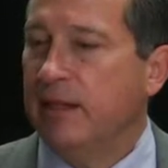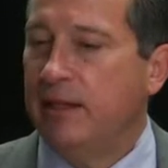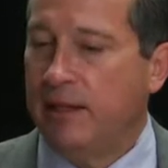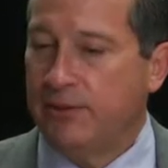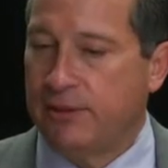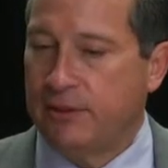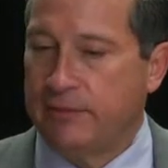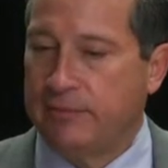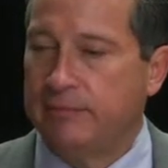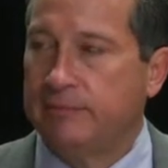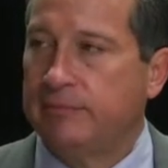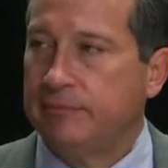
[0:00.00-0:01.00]
how it has been
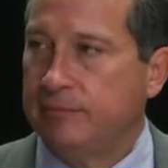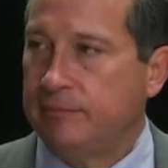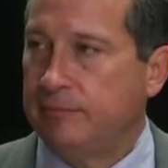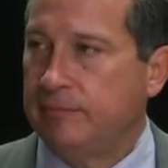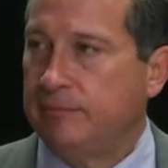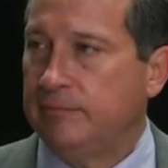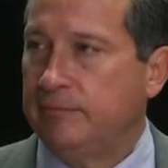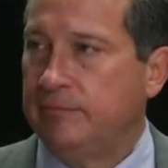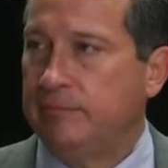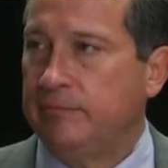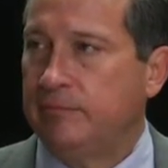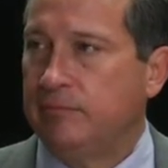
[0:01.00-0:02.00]
historically. How
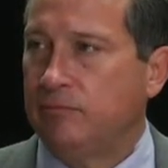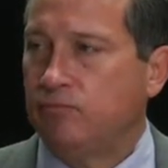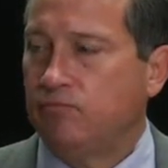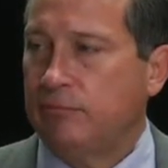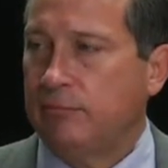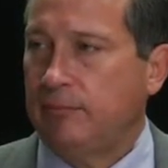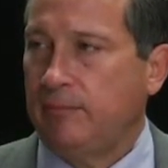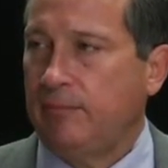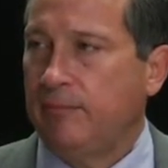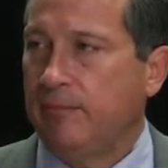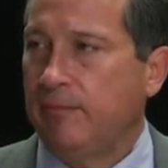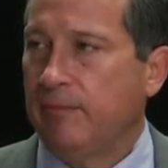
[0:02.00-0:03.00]
has that impacted
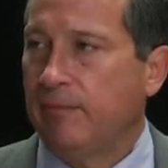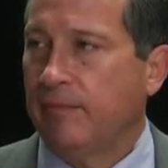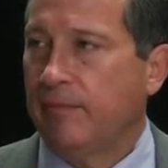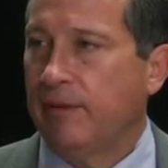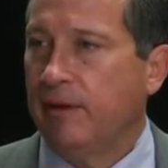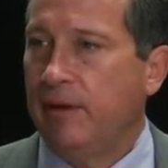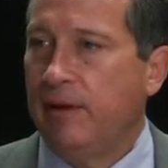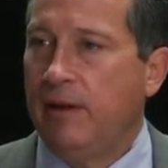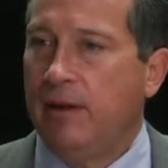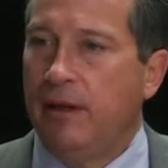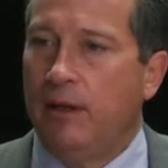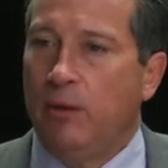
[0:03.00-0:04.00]
volume?
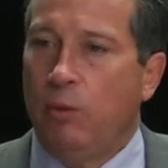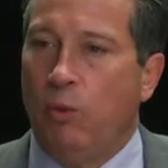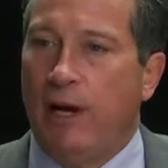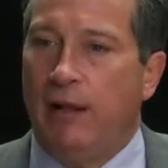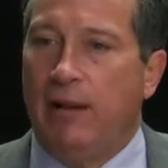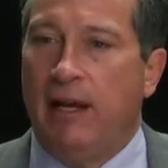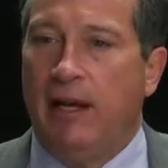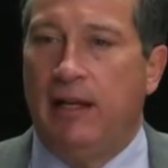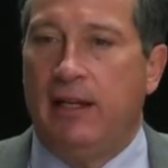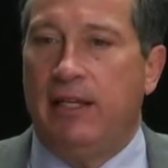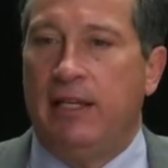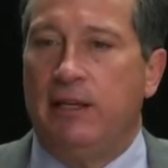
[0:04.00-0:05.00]
Well,
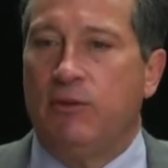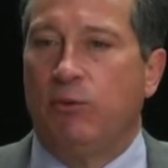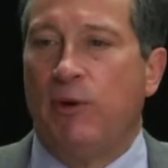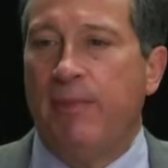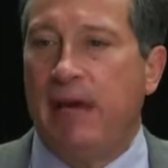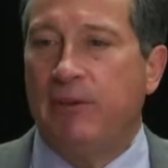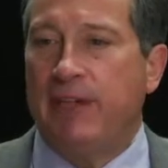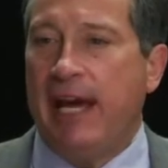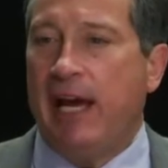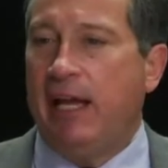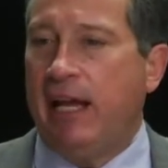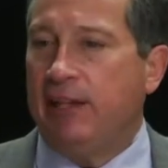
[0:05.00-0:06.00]
remember
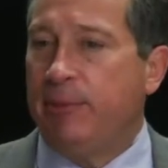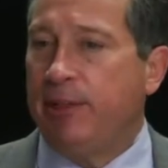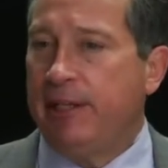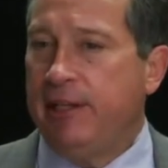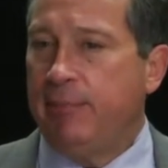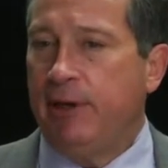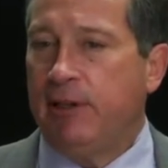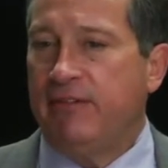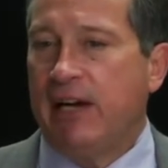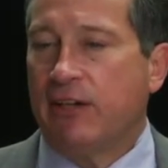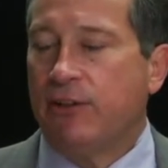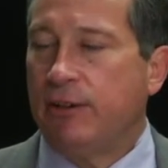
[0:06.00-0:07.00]
that at the beginning part of
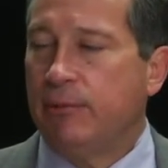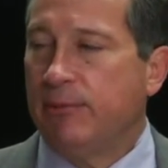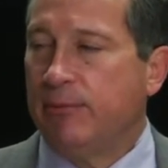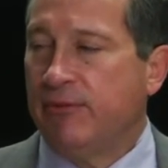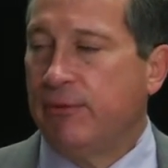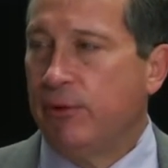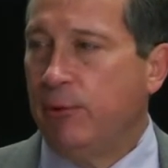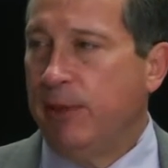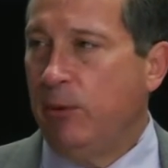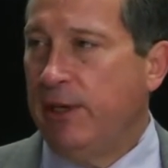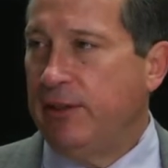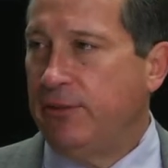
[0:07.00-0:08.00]
October, before
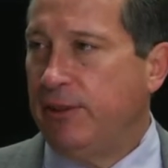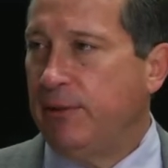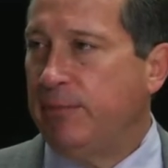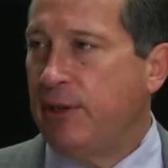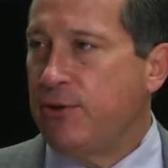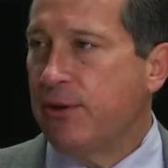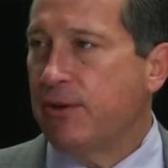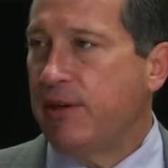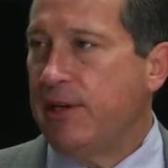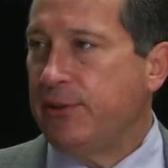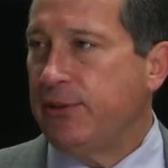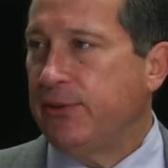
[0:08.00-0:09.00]
we went into the budget
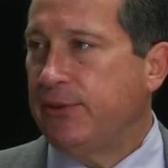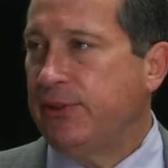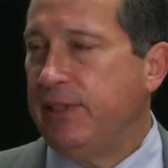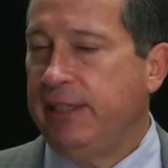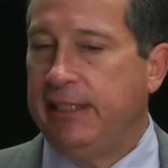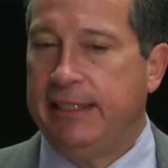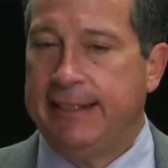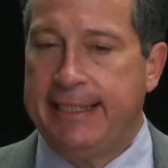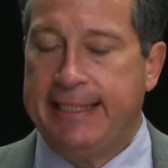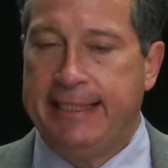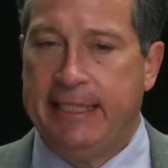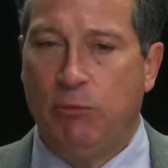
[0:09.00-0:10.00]
crisis
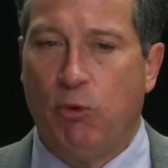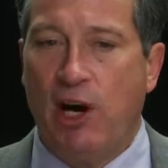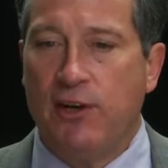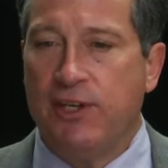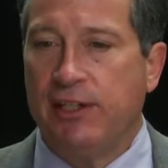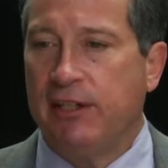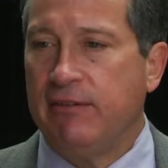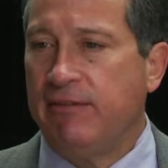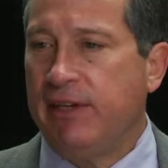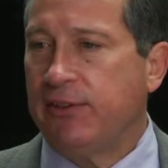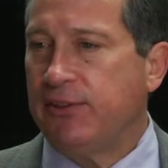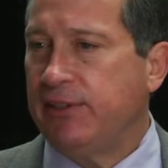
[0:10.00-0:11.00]
in Washington,
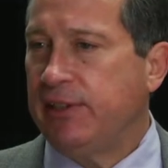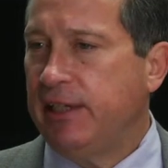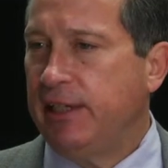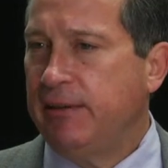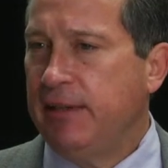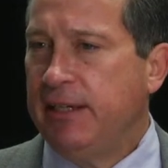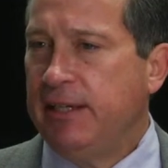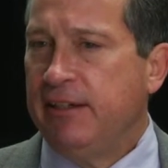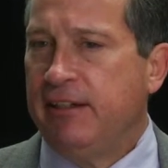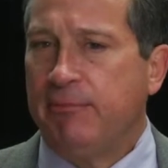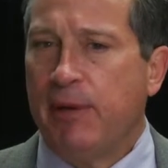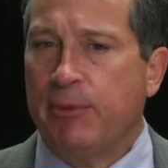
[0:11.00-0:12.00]
VIX
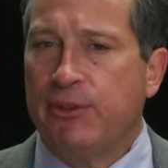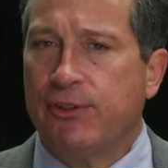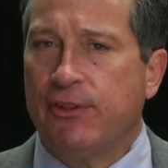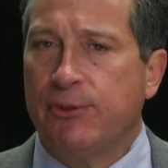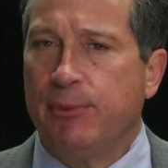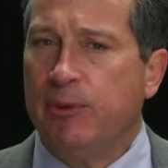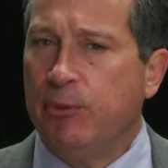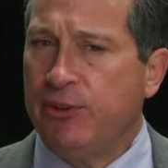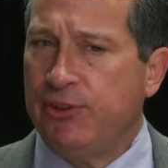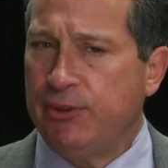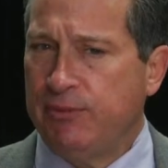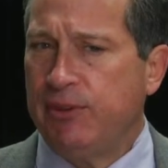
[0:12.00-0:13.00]
if memory serves me,
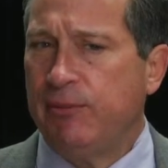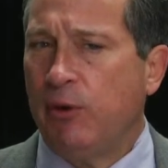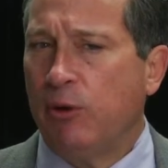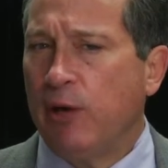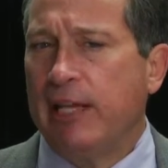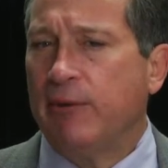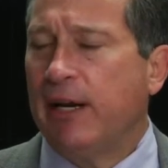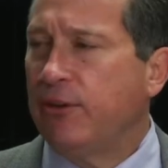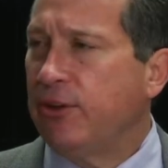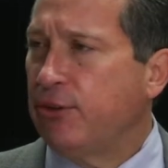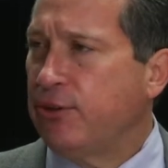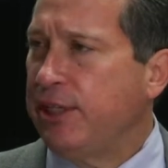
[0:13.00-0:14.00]
was right around
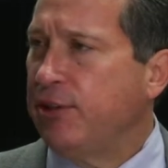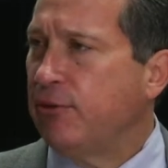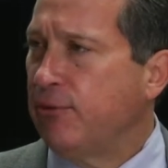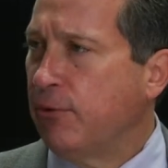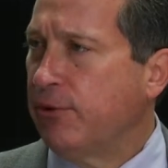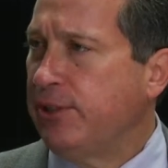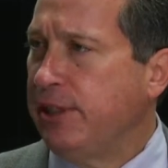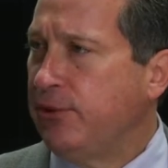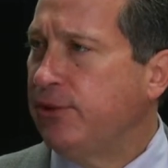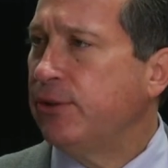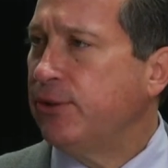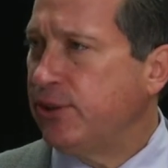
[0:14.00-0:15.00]
13 or
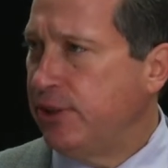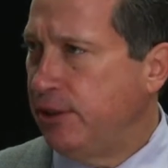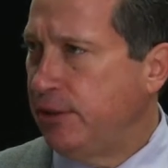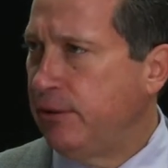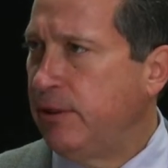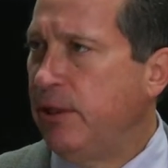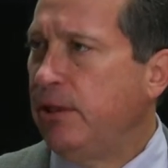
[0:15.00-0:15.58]
14, so still